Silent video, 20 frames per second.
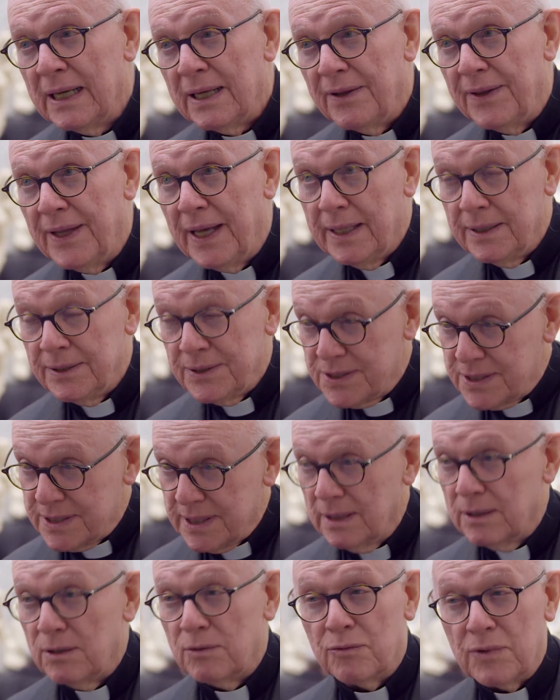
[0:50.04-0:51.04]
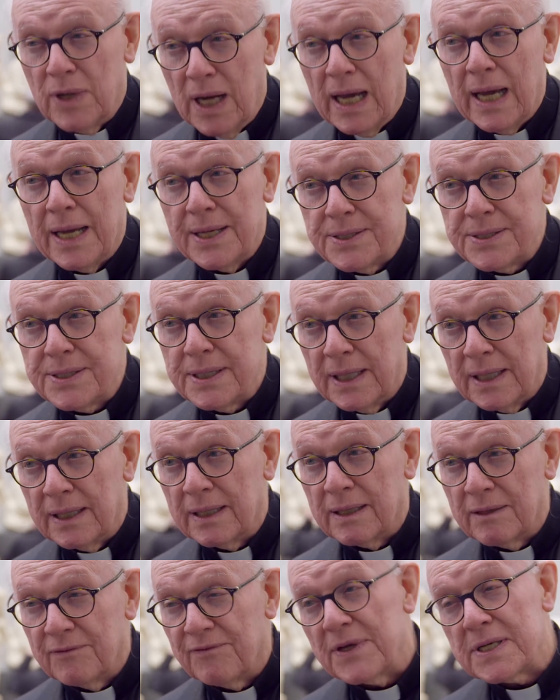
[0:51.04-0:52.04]
then still
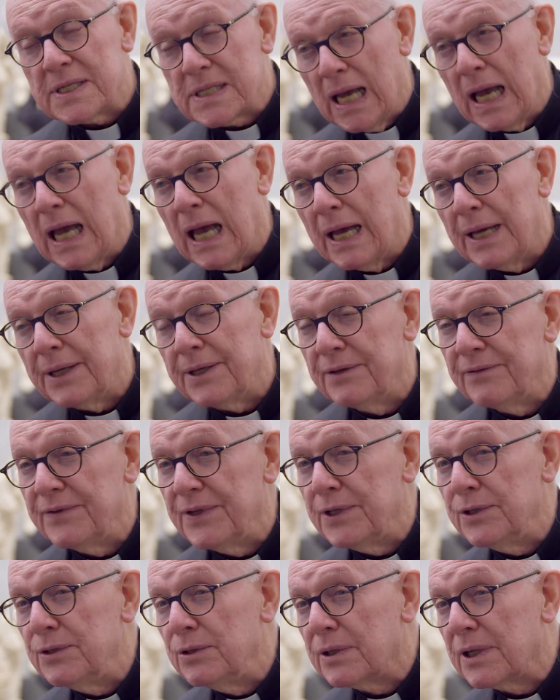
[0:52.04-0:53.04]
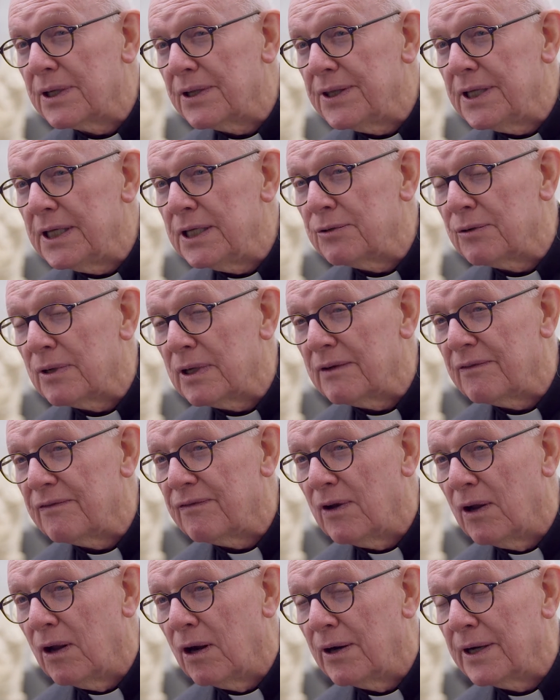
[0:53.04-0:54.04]
rising facade of the new Cathedral of
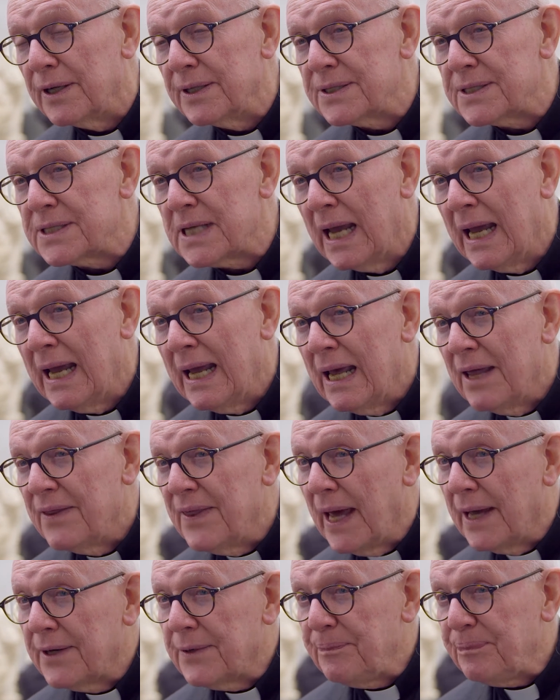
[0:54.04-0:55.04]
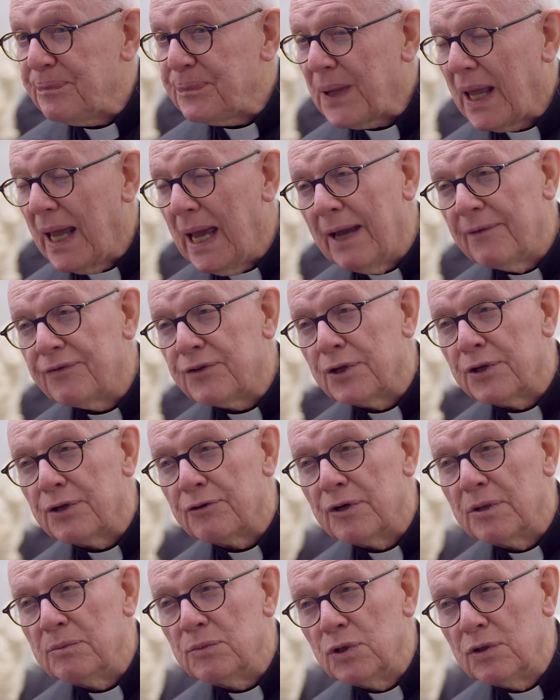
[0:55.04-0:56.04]
Florence, that after the
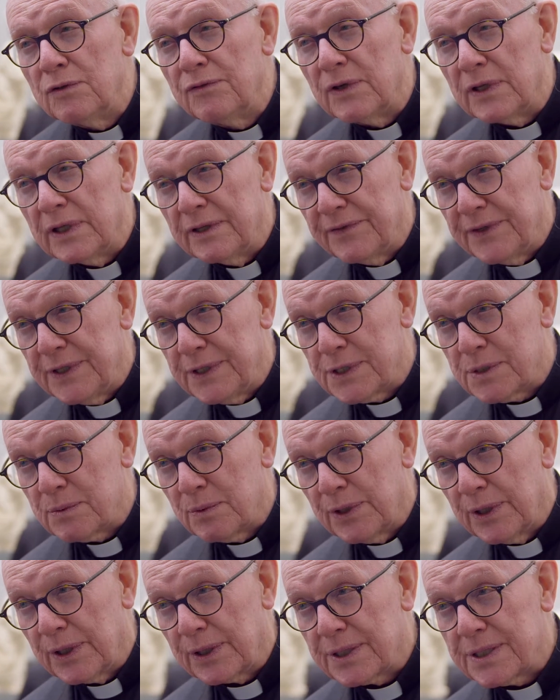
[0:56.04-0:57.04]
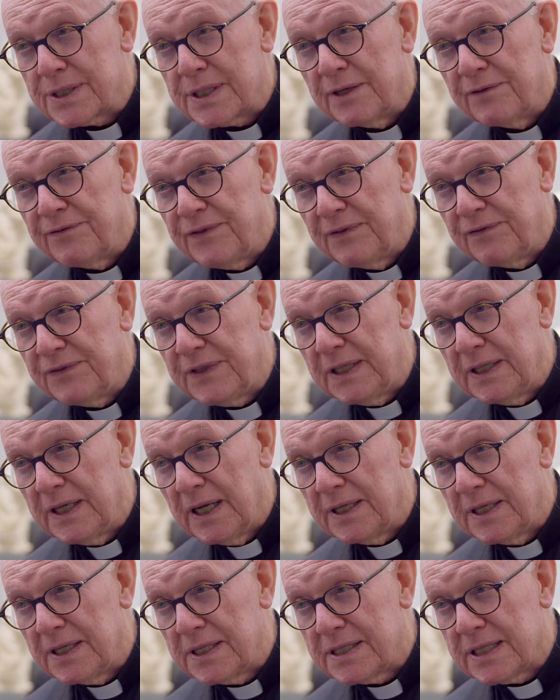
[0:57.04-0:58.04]
removal of these works in
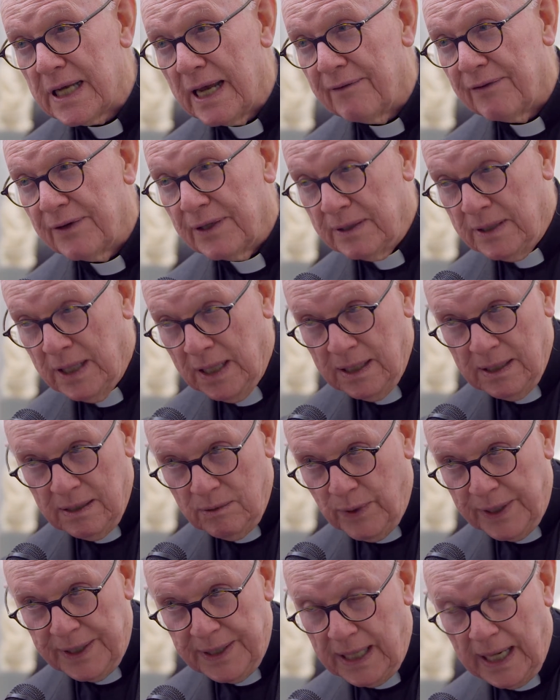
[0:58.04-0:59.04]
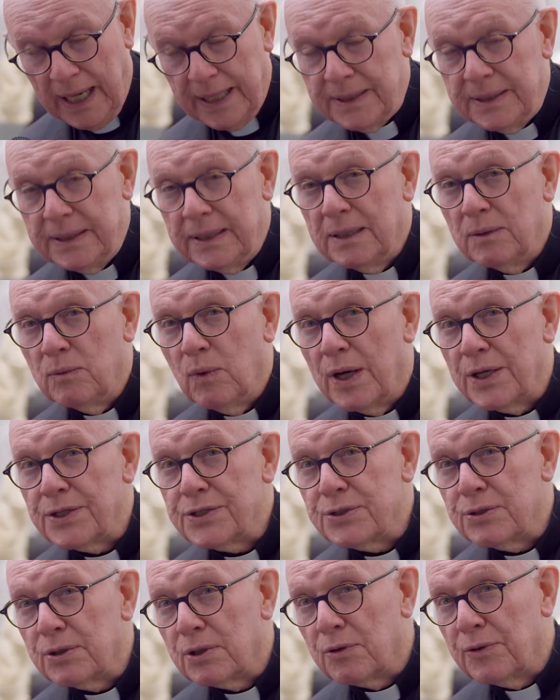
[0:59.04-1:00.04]
1587, when the idea
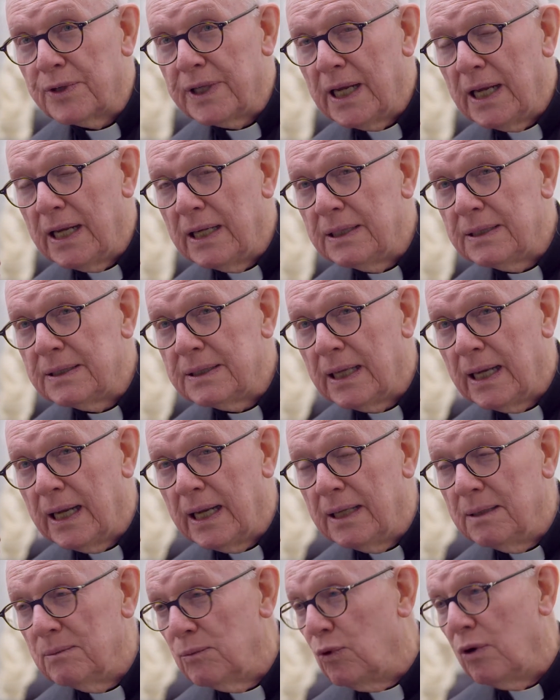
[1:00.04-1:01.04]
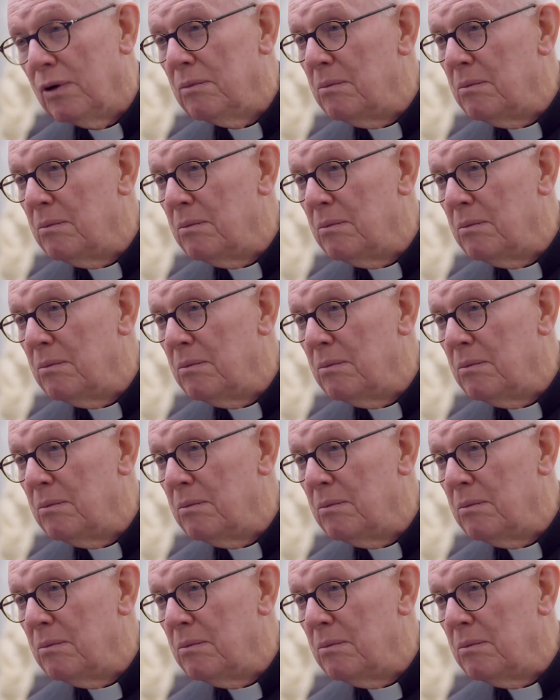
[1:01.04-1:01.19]
was to create a more